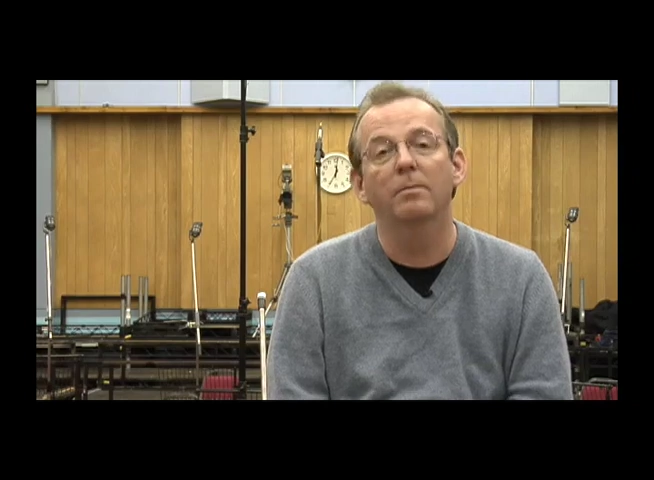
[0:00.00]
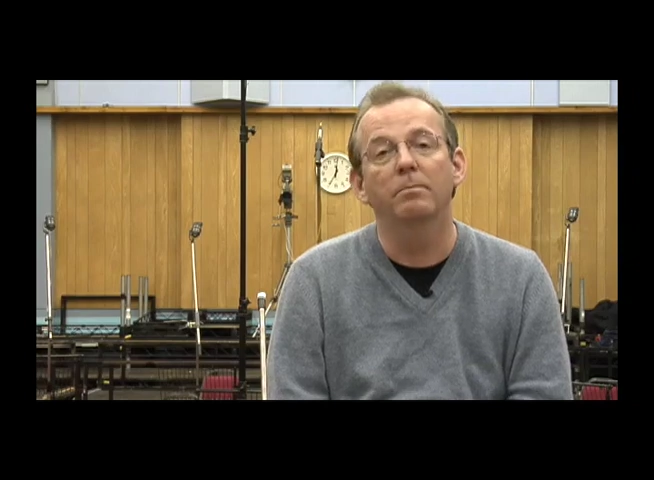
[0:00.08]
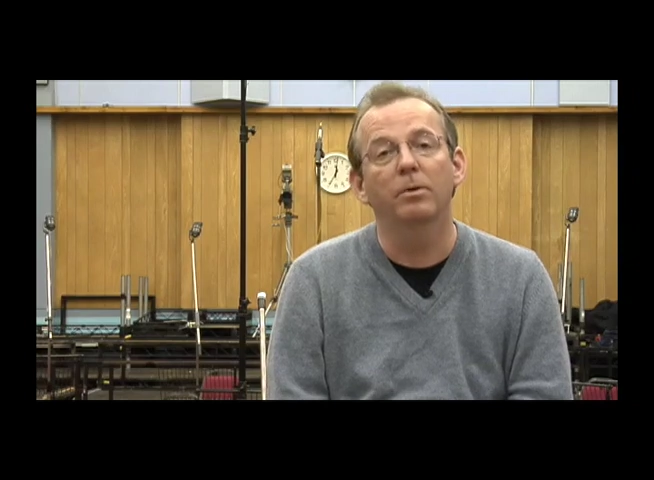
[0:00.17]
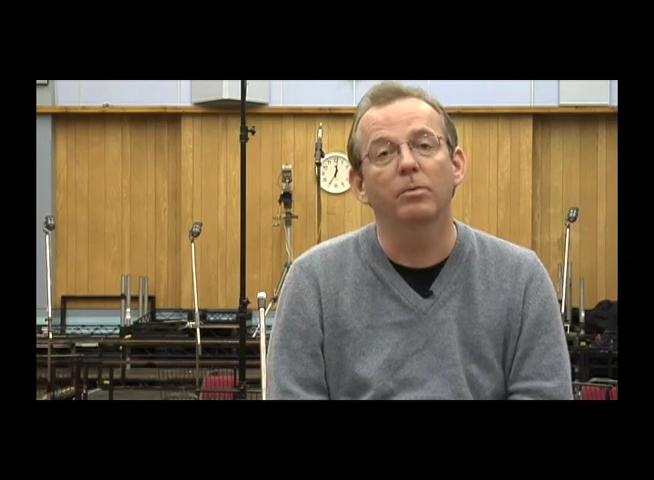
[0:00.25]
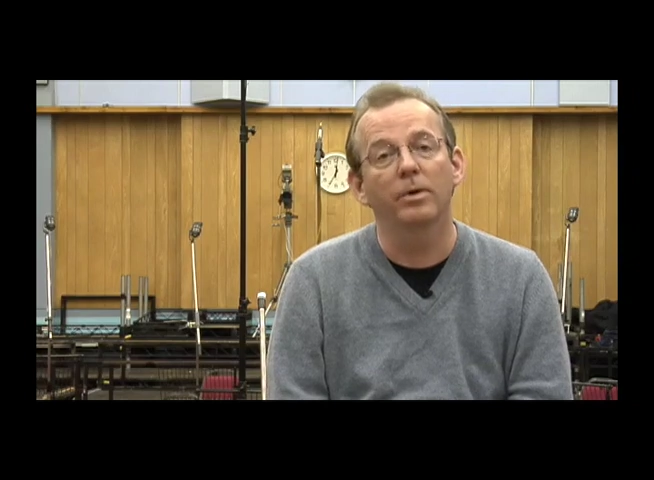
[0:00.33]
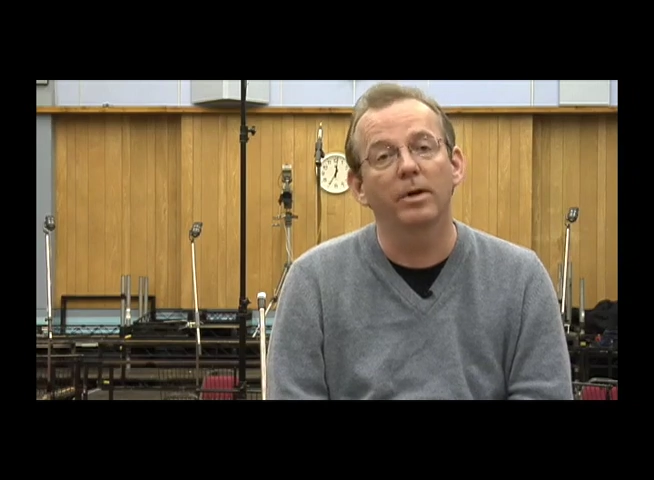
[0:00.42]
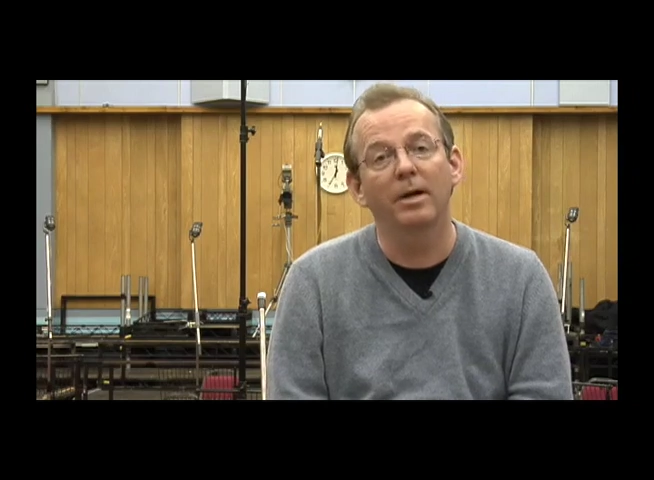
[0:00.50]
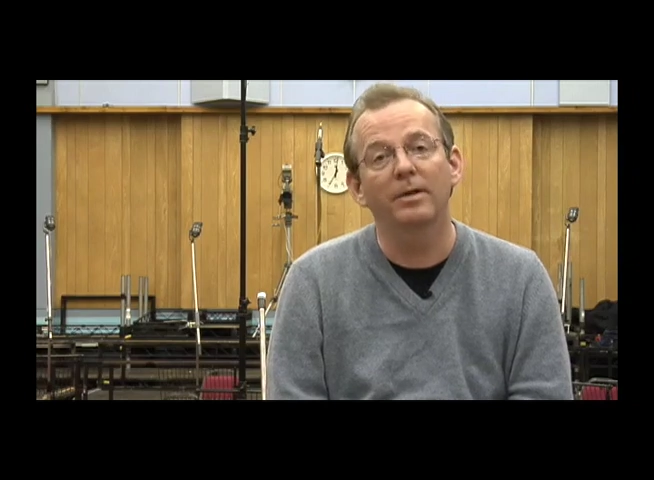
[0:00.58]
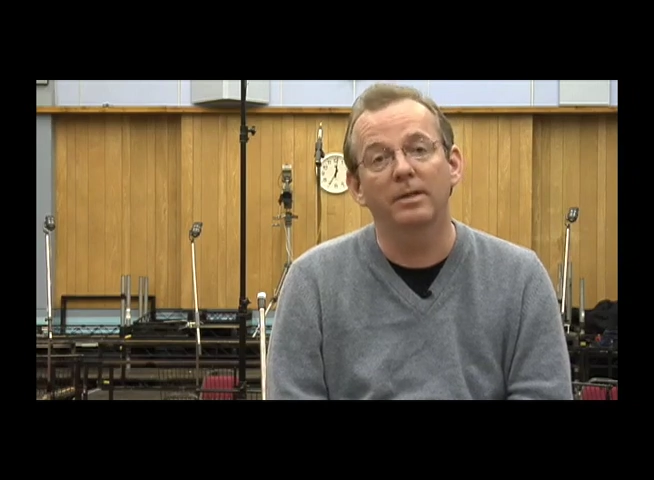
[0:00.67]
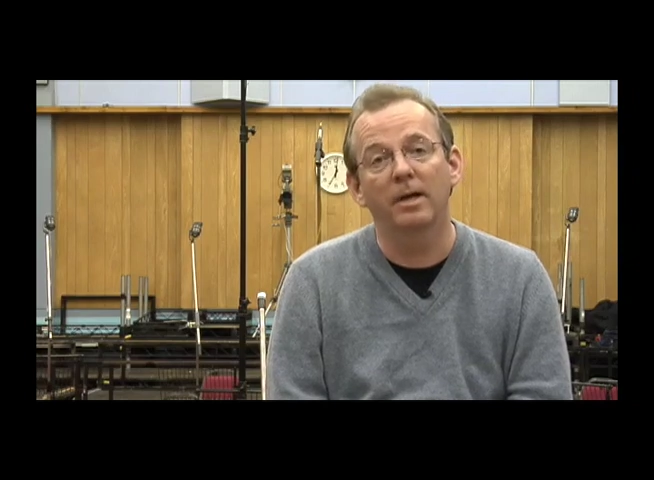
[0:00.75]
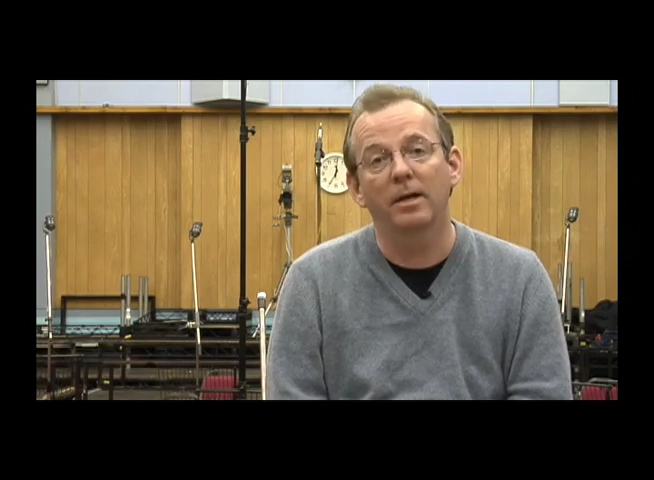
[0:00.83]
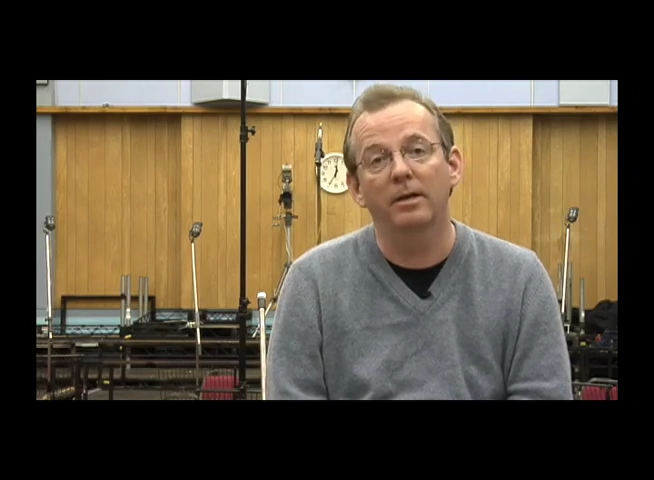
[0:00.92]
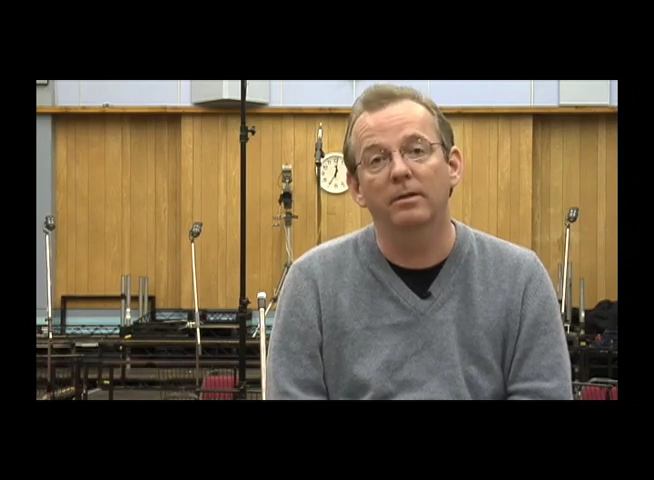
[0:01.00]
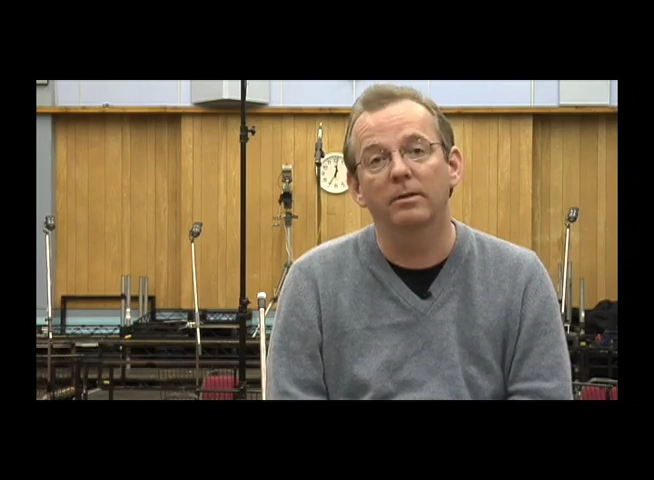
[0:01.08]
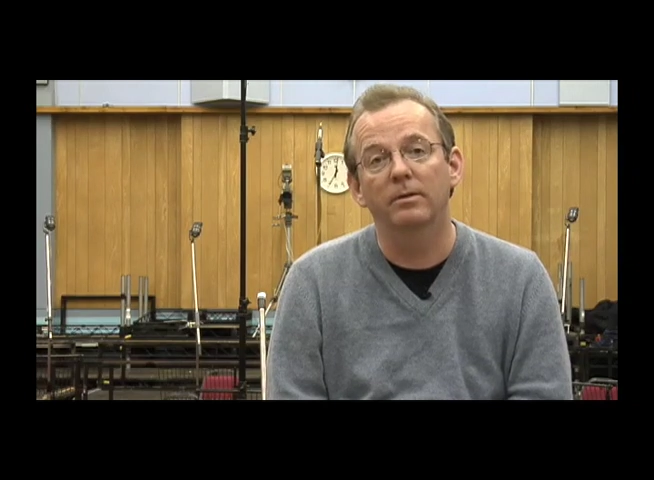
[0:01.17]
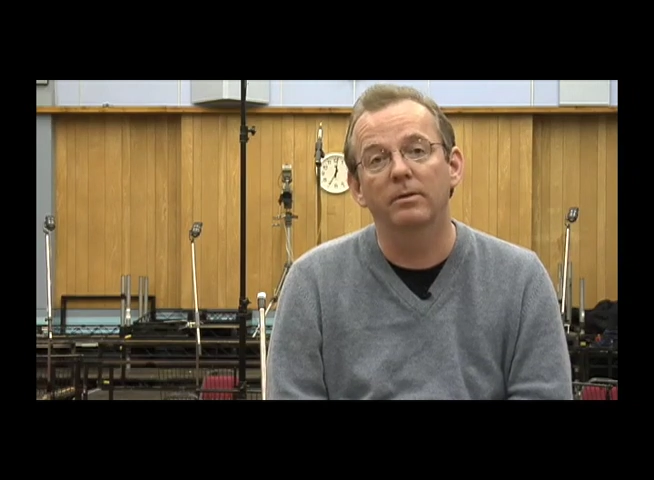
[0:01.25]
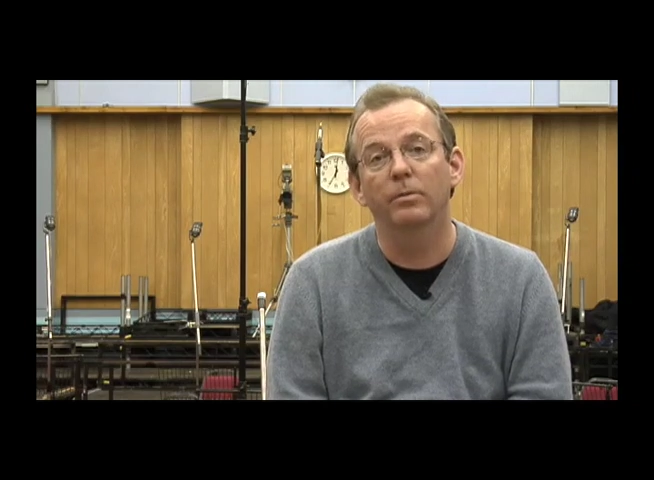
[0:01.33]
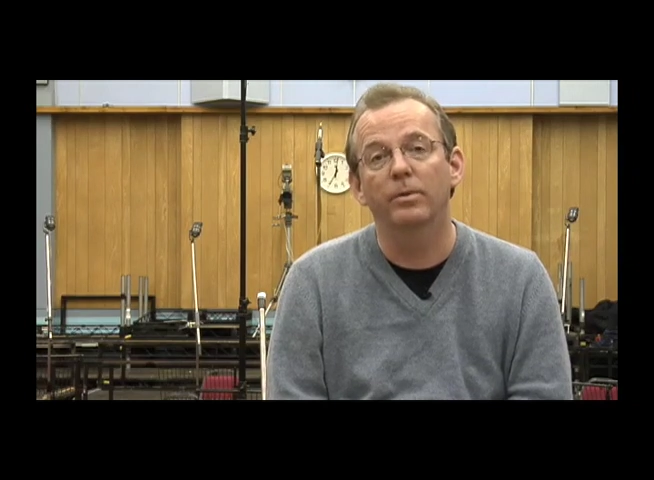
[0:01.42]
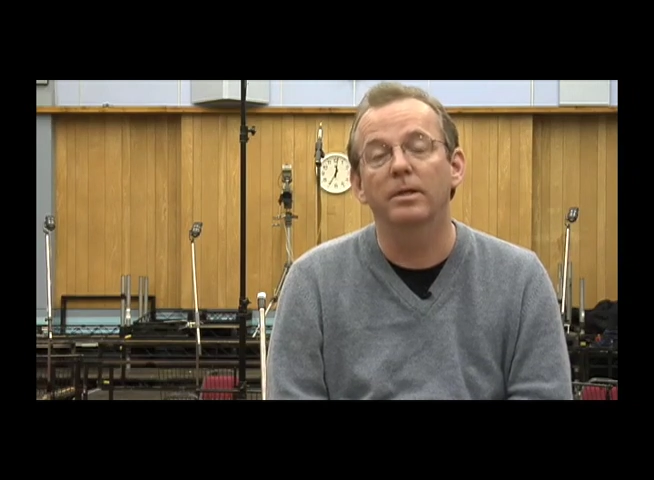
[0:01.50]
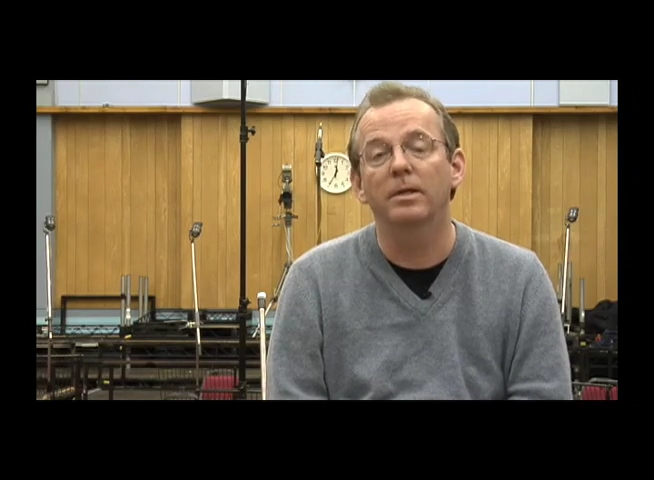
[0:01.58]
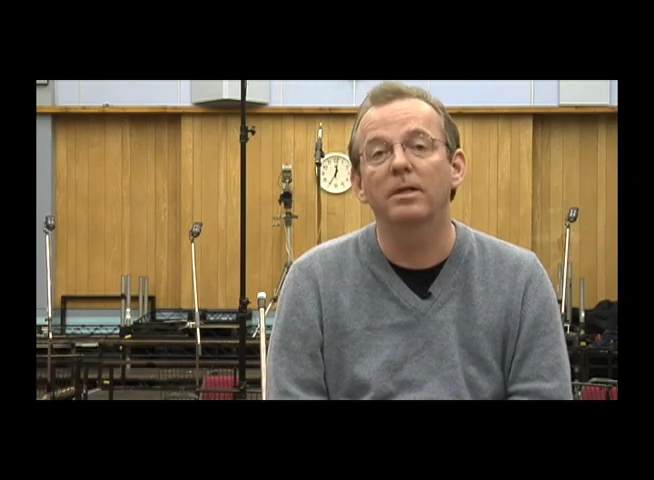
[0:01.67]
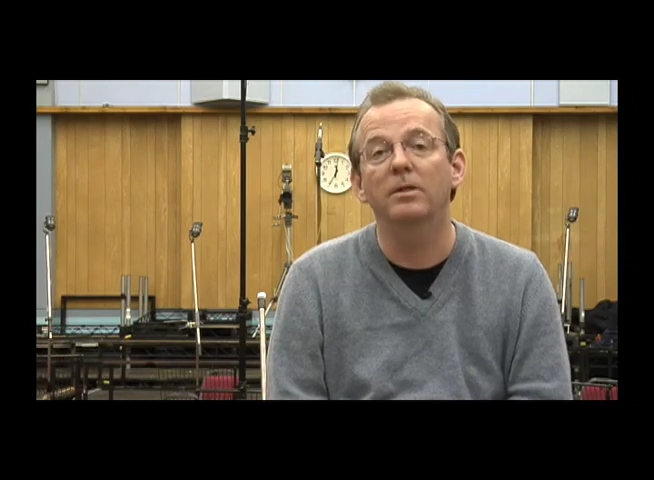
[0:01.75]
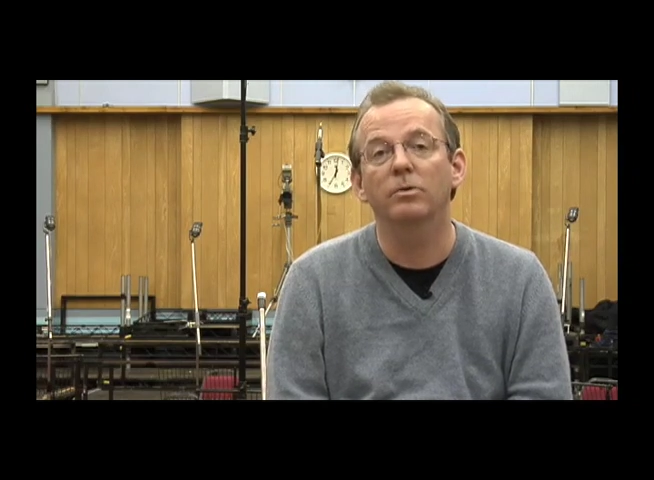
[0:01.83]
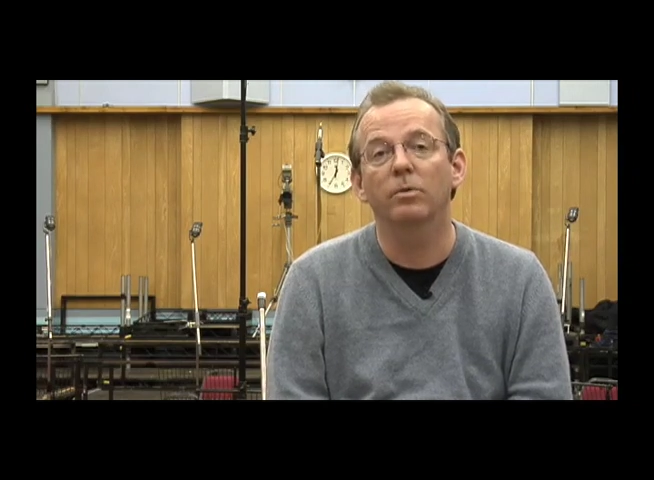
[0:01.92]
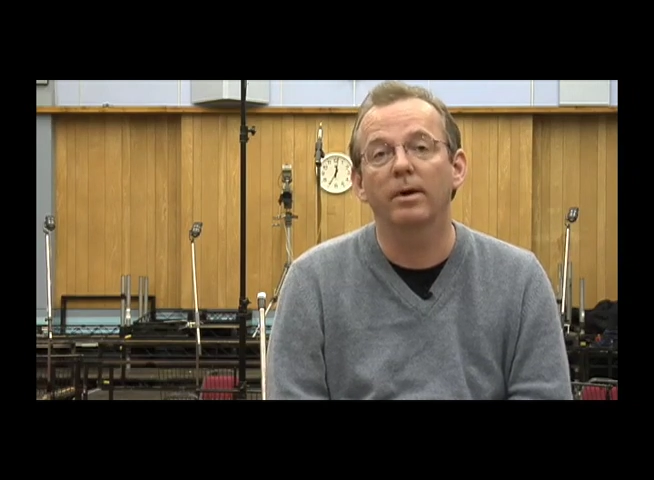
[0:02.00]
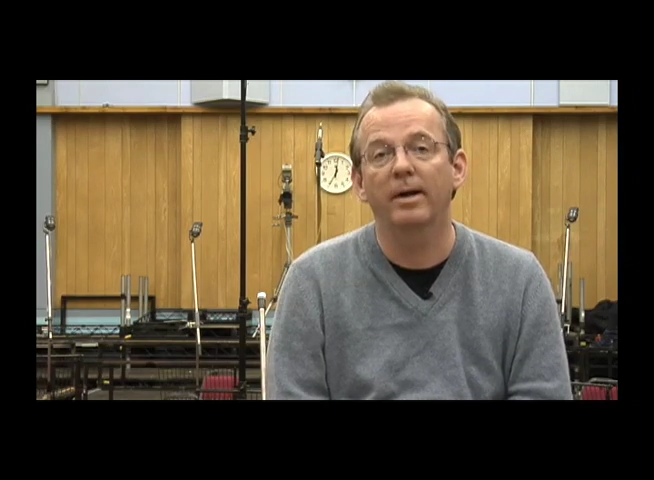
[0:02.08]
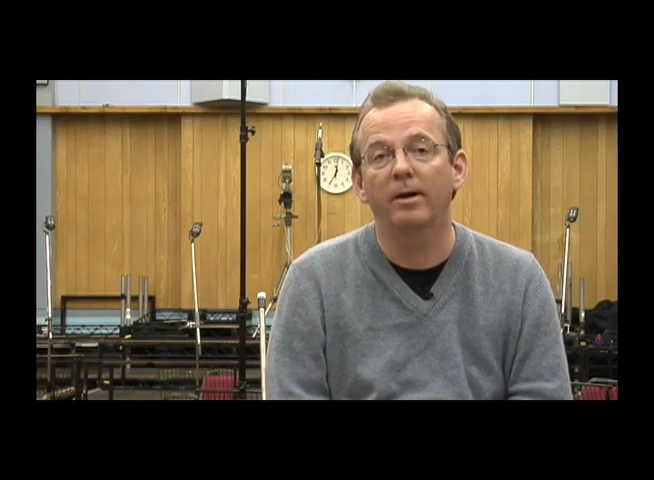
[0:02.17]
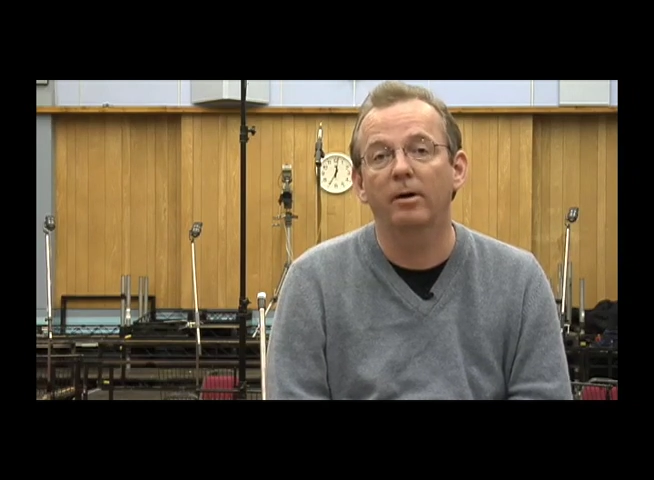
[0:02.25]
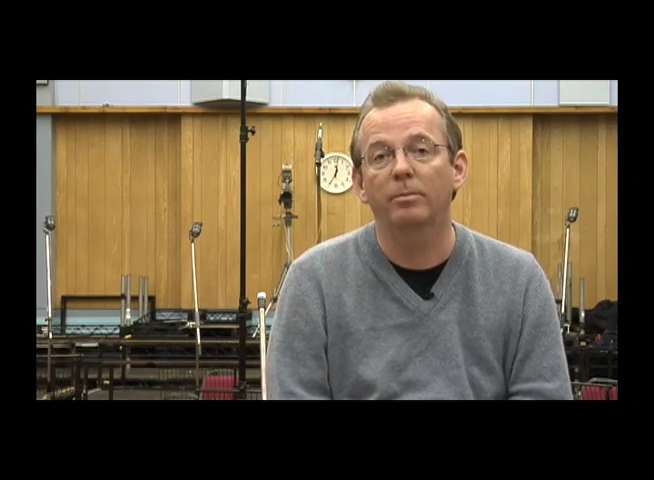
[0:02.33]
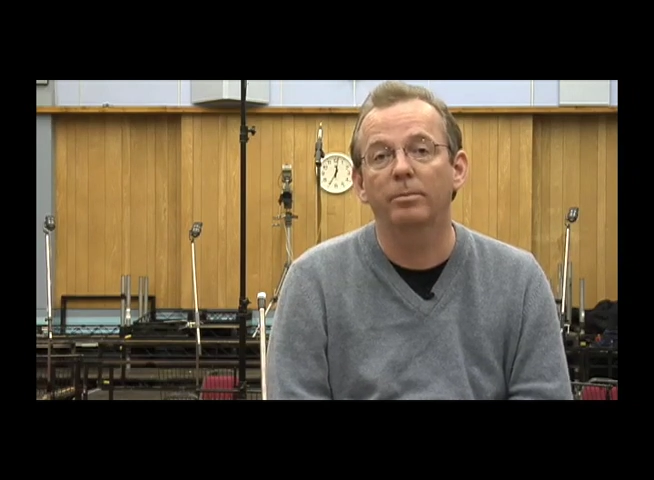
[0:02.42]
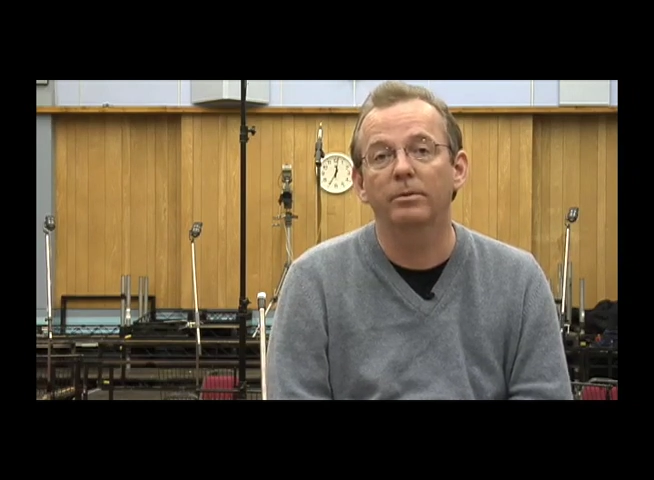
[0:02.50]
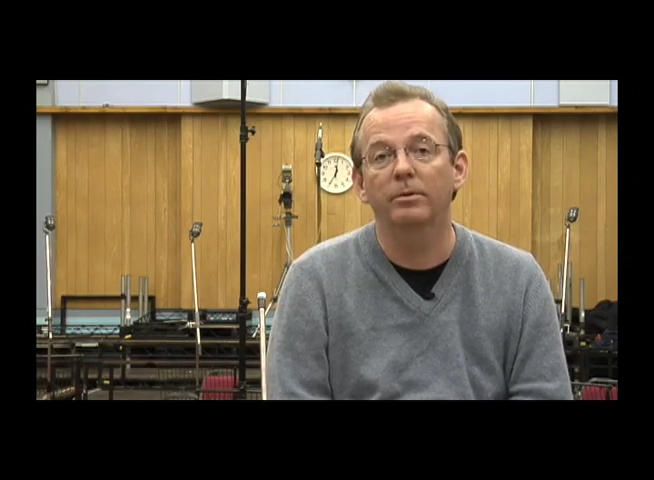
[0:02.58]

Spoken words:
But we're not done. We need your help.